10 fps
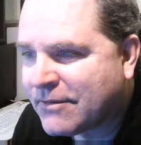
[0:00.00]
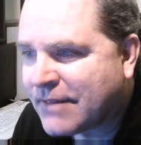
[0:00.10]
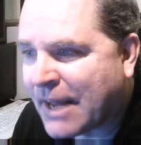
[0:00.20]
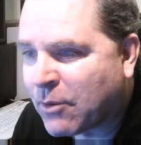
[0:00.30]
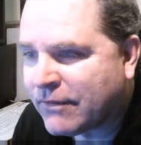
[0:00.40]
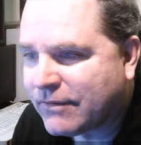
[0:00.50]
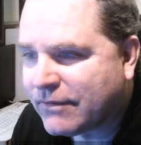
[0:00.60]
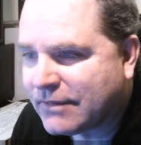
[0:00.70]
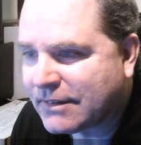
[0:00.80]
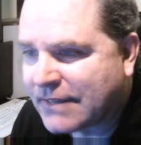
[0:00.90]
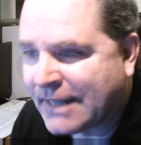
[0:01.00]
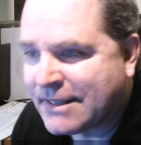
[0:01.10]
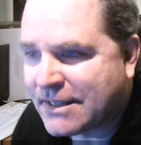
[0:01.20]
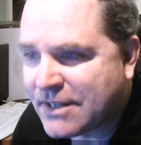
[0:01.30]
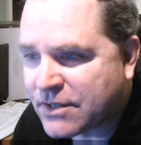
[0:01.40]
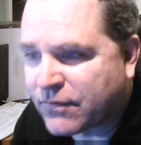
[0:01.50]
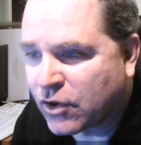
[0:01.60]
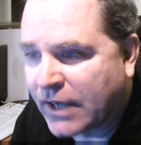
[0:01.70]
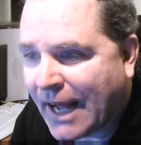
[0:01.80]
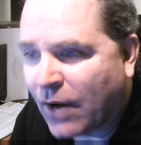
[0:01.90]
they would have, they did this
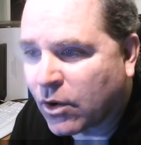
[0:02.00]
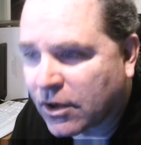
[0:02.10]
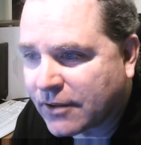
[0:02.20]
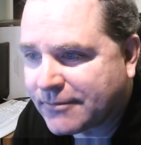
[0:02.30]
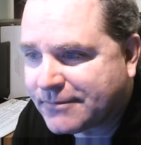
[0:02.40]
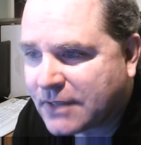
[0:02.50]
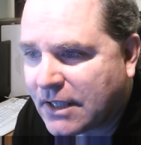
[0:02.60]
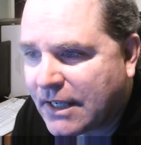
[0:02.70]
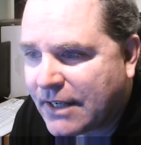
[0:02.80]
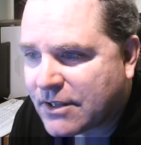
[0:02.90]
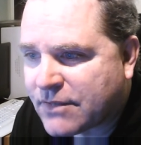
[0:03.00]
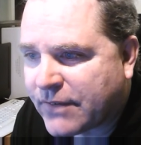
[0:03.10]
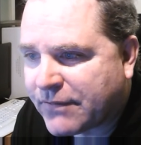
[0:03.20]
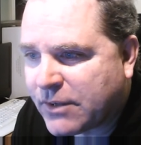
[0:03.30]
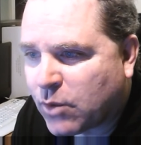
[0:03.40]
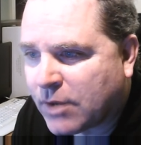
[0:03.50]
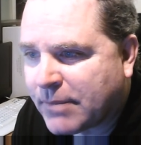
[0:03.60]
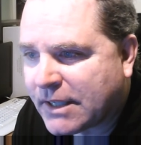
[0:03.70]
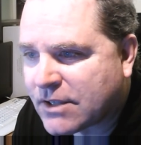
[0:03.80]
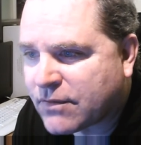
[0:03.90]
for an hour. It's 51
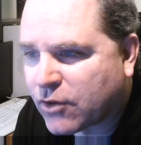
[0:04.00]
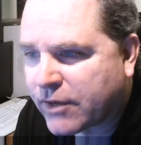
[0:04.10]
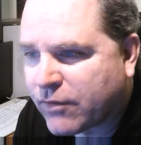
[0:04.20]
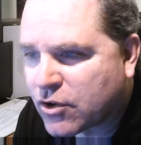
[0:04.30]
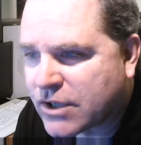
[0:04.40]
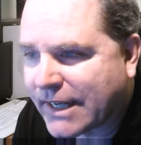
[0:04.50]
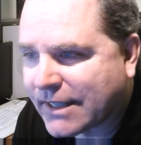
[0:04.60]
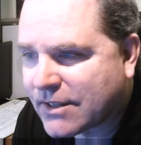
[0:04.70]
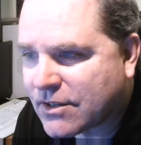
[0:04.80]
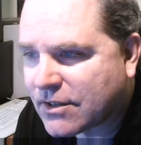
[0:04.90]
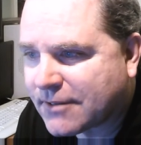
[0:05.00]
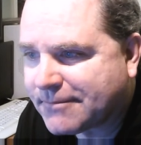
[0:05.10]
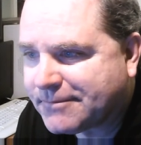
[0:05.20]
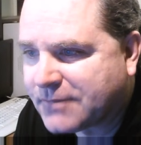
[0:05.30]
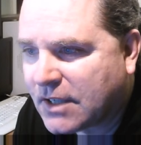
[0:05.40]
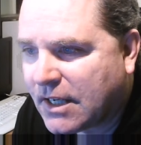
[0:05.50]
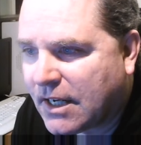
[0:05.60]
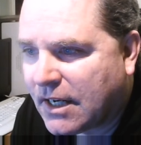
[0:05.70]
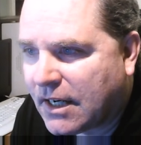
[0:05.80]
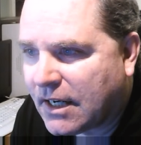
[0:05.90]
minutes, 44 seconds.
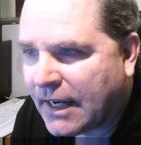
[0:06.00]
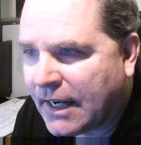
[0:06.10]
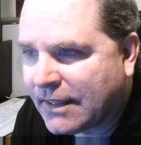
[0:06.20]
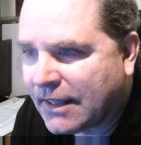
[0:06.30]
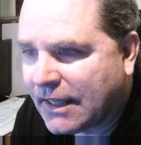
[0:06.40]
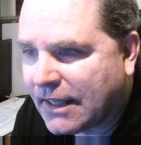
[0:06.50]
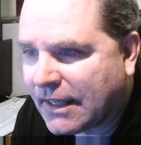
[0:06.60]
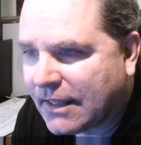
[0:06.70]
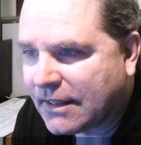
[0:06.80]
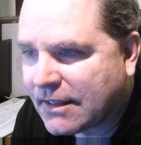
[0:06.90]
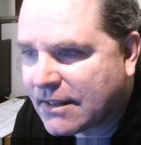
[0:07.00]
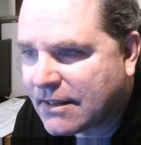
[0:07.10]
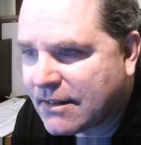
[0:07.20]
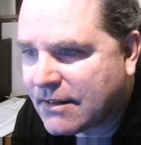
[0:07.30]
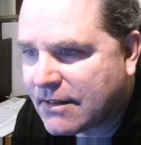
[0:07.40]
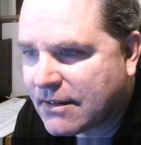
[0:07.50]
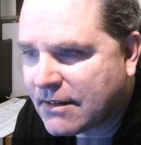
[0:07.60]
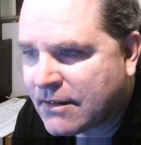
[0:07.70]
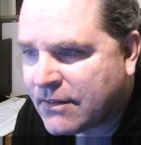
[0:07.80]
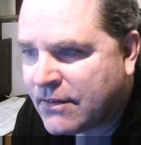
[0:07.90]
And uh,
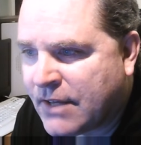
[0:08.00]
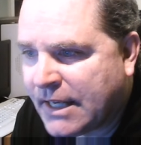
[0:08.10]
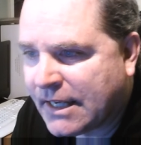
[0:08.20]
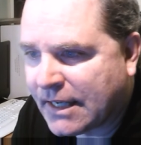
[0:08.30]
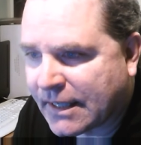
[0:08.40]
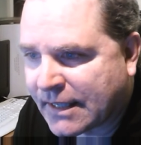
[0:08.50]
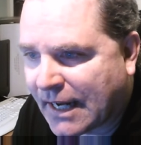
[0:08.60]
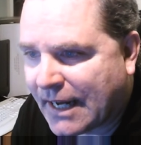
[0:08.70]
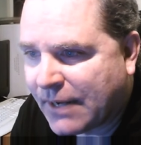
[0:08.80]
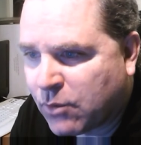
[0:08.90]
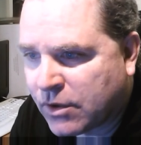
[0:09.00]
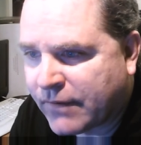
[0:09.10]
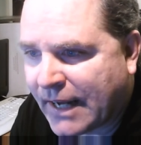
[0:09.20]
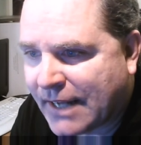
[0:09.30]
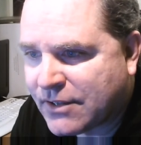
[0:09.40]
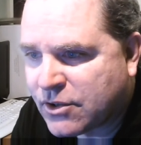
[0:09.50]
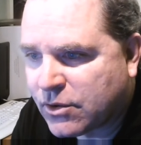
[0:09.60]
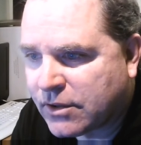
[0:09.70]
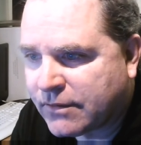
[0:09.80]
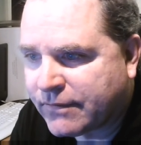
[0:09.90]
the uh, guy would have had
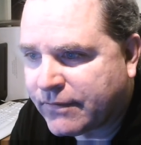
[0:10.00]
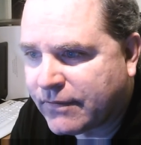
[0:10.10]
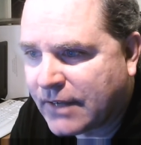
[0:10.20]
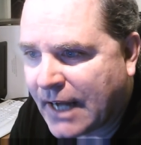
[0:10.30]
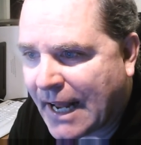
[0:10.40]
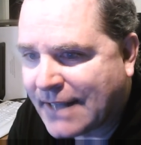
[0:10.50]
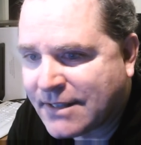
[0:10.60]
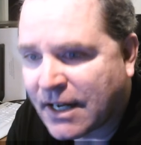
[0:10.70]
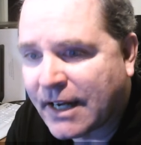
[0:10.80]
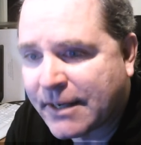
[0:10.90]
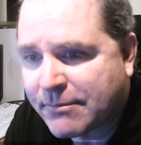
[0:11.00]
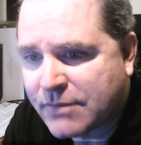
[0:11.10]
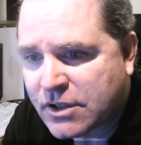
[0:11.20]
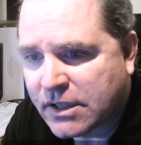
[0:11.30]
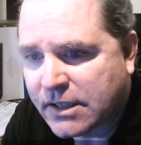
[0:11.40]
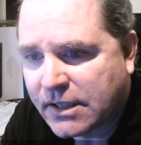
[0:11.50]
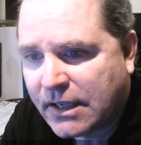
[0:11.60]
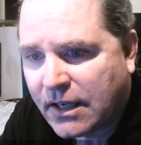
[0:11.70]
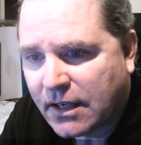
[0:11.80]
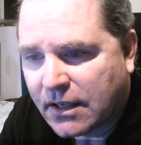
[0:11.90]
to have had time to
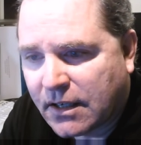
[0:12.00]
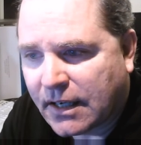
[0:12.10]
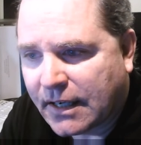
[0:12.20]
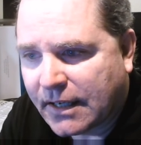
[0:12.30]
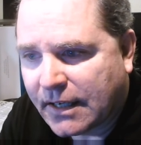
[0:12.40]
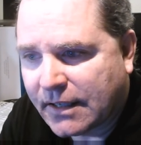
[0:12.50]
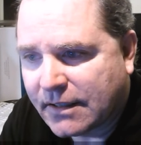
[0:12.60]
uh,